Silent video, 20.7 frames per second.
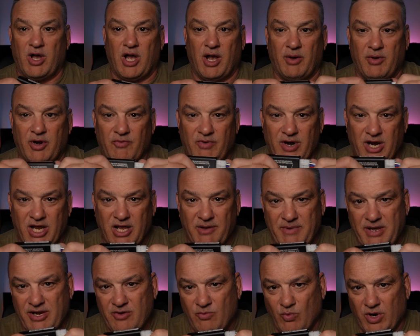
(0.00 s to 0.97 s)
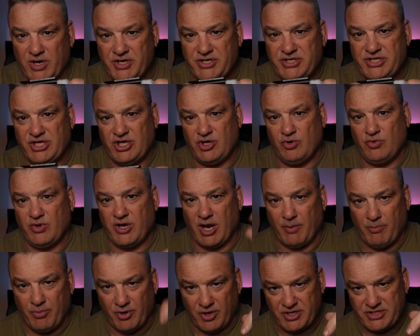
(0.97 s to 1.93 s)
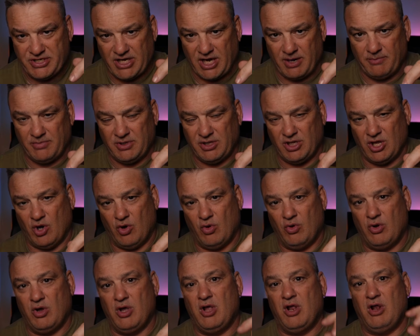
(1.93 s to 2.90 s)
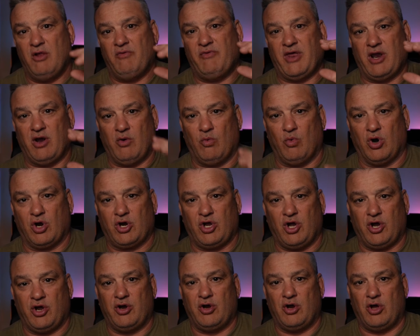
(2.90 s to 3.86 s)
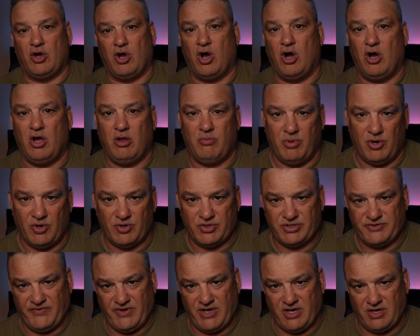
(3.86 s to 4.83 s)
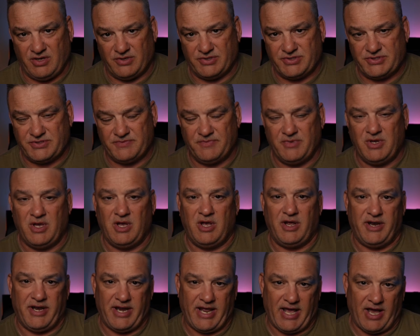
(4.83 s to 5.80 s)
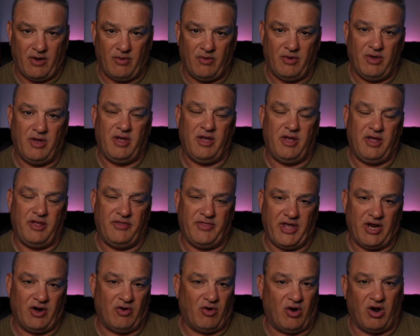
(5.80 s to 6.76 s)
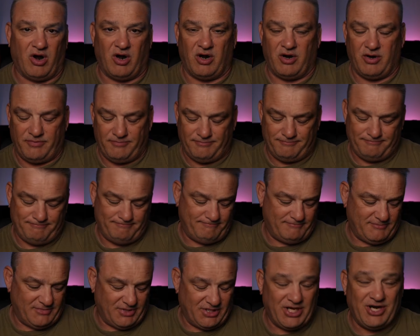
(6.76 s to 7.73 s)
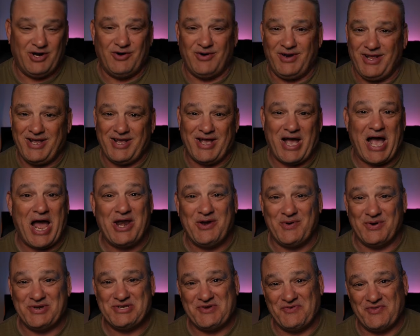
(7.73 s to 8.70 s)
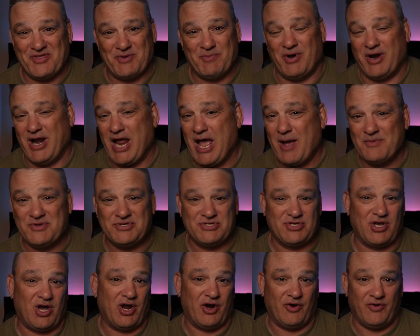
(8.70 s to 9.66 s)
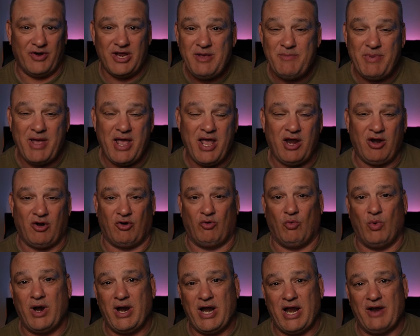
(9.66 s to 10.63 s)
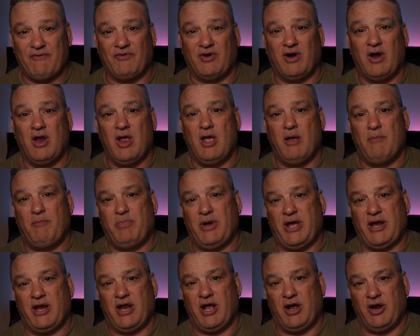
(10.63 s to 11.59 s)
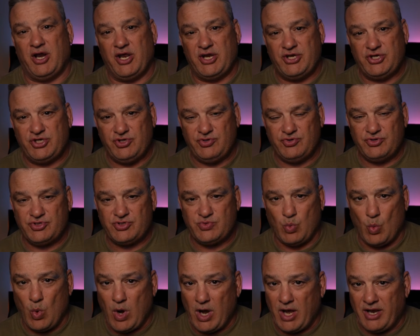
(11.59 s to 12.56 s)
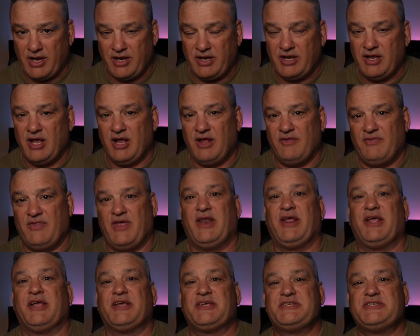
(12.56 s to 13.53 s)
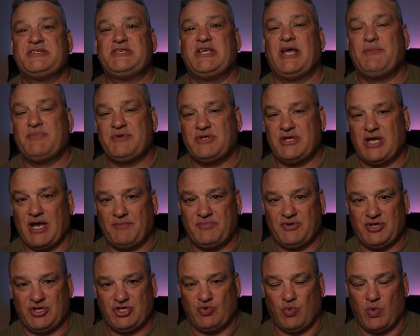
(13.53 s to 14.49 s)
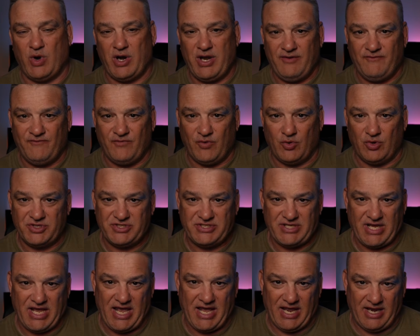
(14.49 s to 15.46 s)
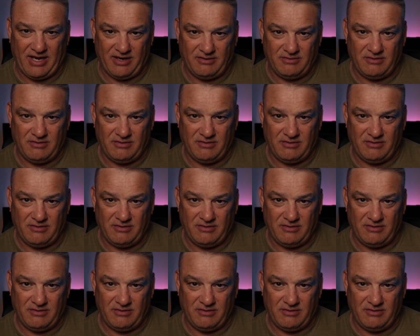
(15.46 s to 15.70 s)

I'm going to recommend one to you, and I'll put it down below, that'll work on all Bose vehicles. Now, there are literally hundreds of them on Amazon or eBay or wherever, but I'm going to choose one that I accept up to 20 volts in.